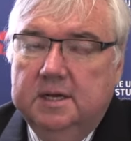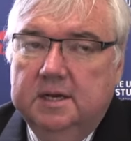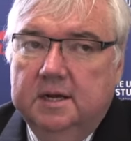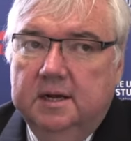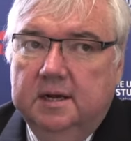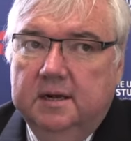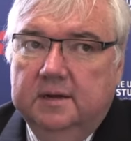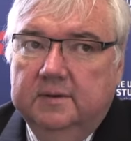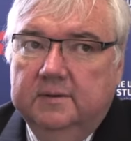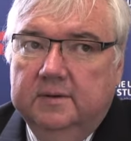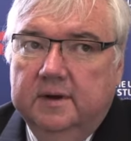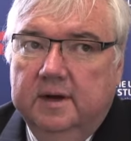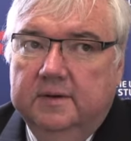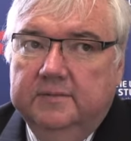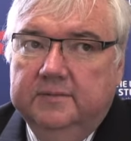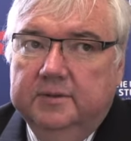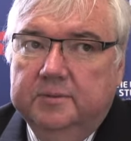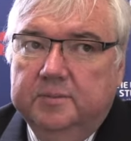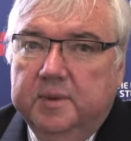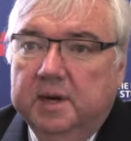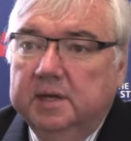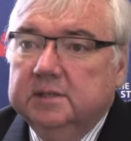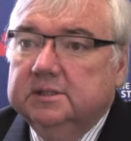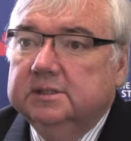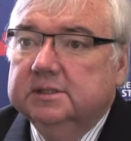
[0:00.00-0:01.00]
of the
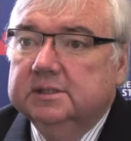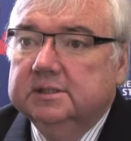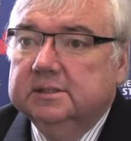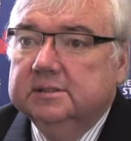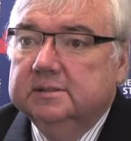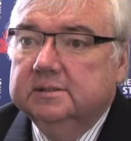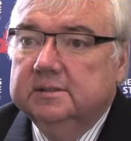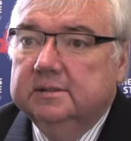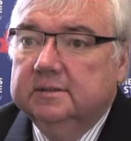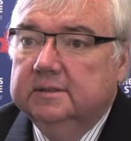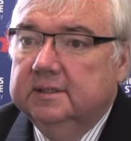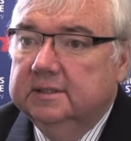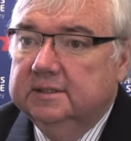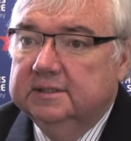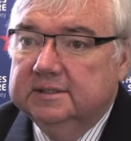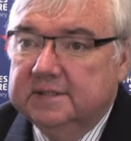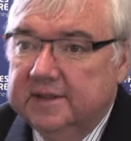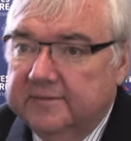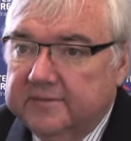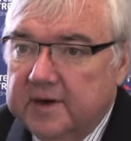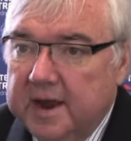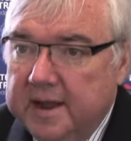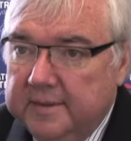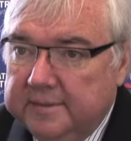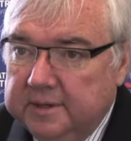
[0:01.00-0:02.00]
budget that has
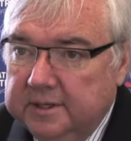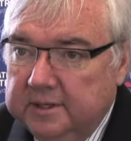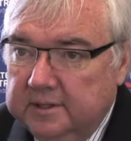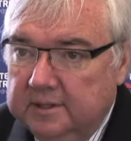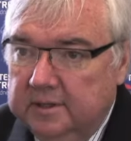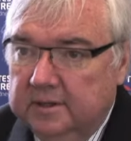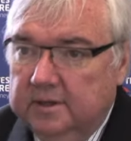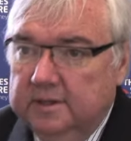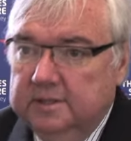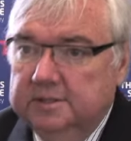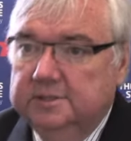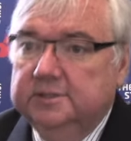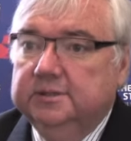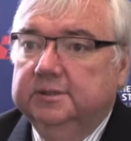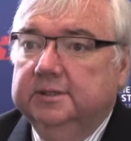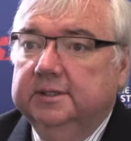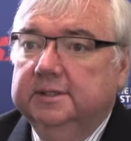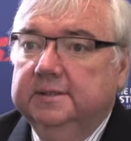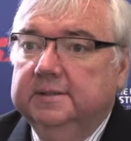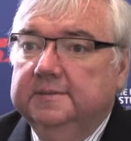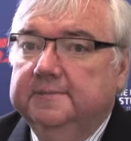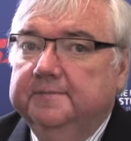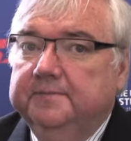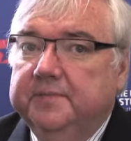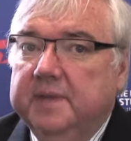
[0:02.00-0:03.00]
ever happened in our history.
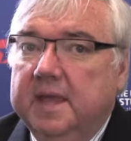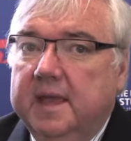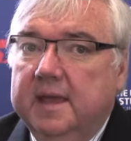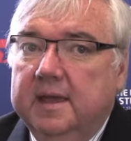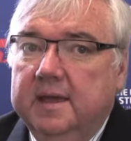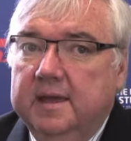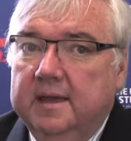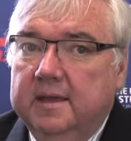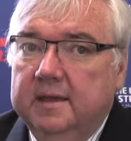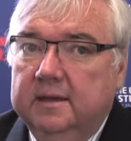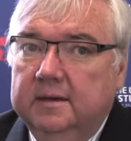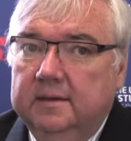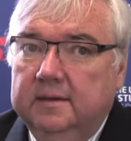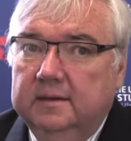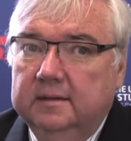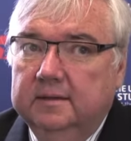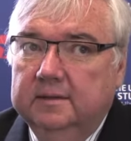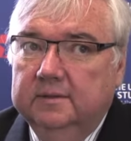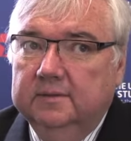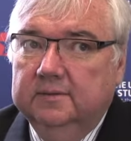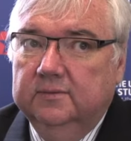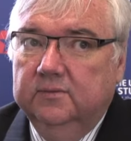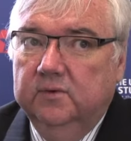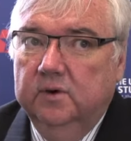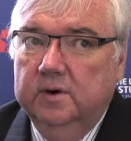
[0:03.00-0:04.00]
And
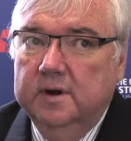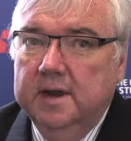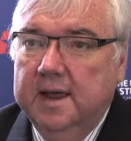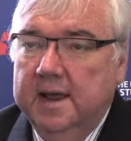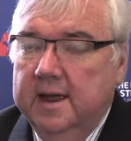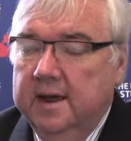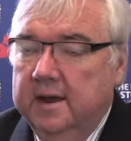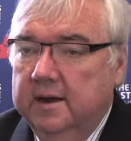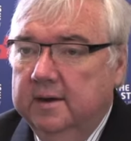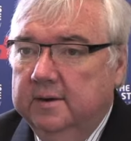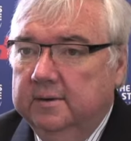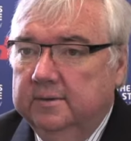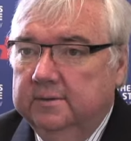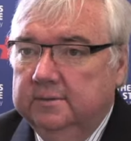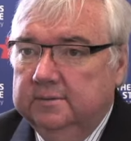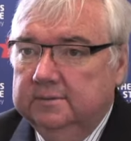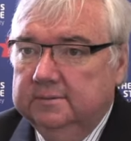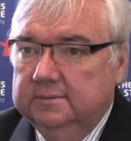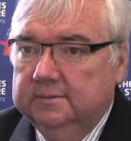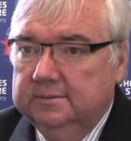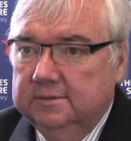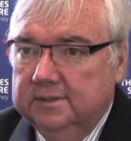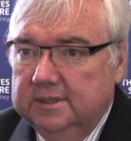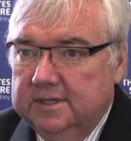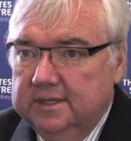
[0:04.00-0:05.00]
we're now,
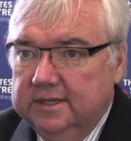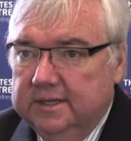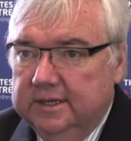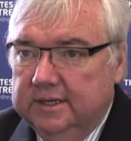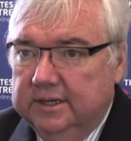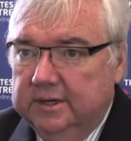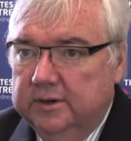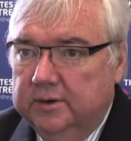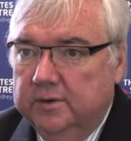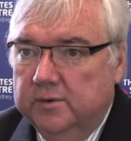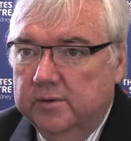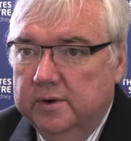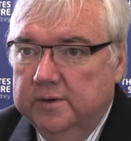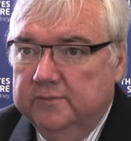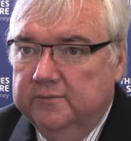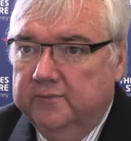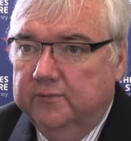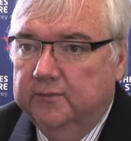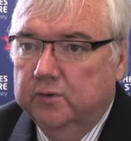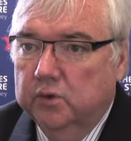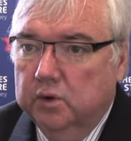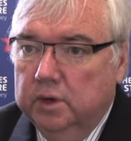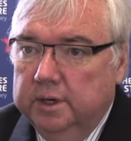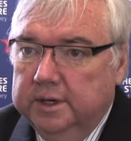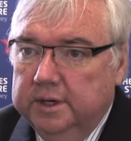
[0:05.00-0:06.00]
you know, going
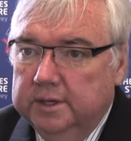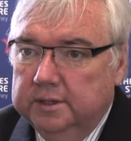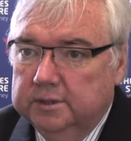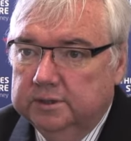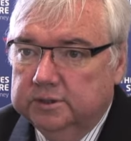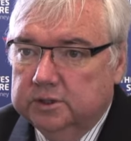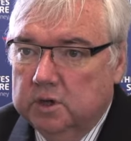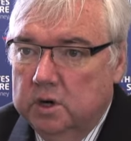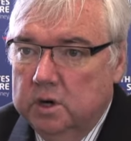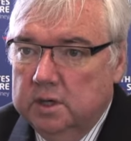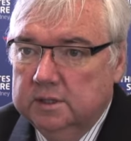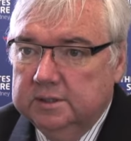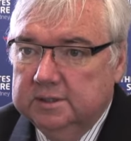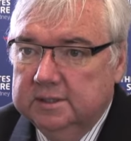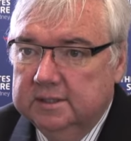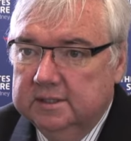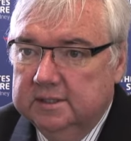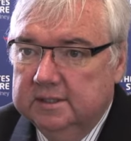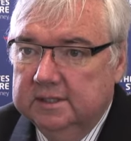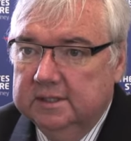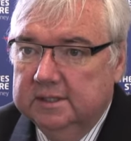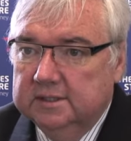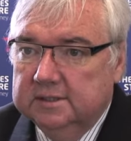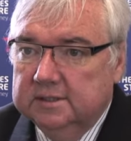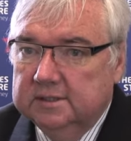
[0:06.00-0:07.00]
4 years on to
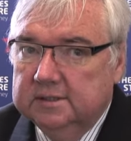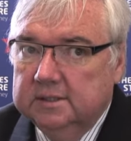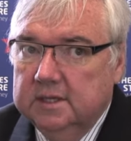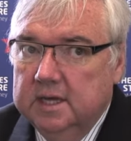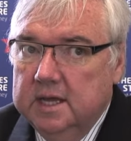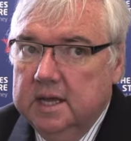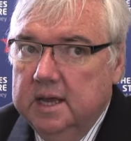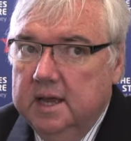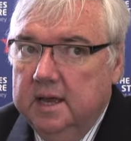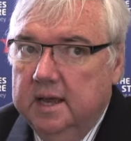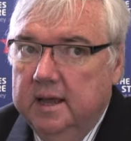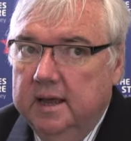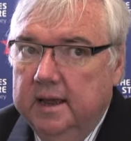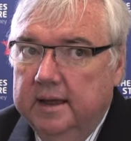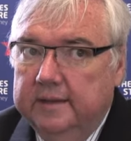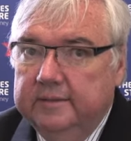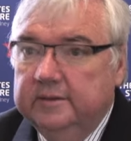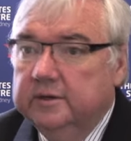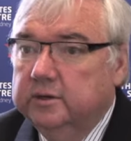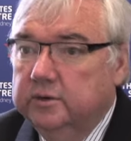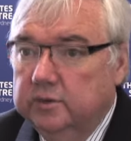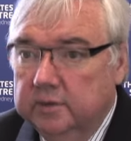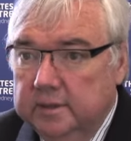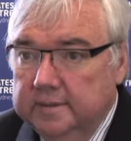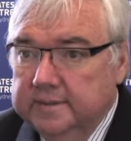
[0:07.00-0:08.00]
this, and the
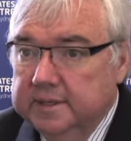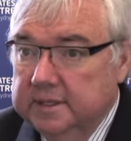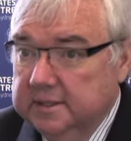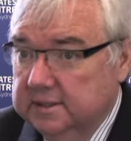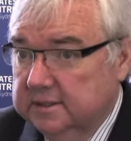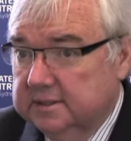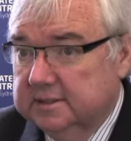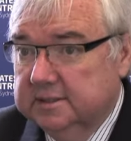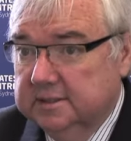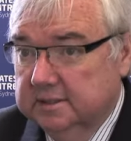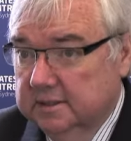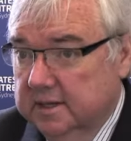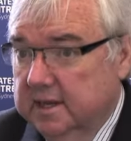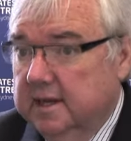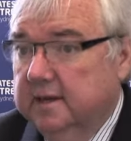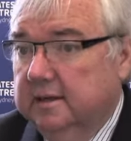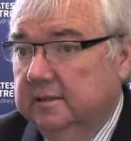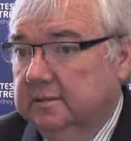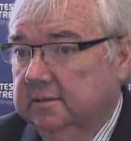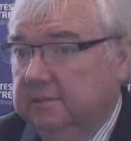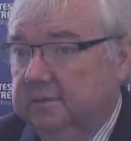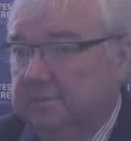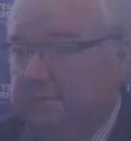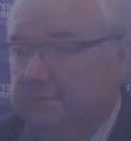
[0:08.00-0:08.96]
agreement has still held.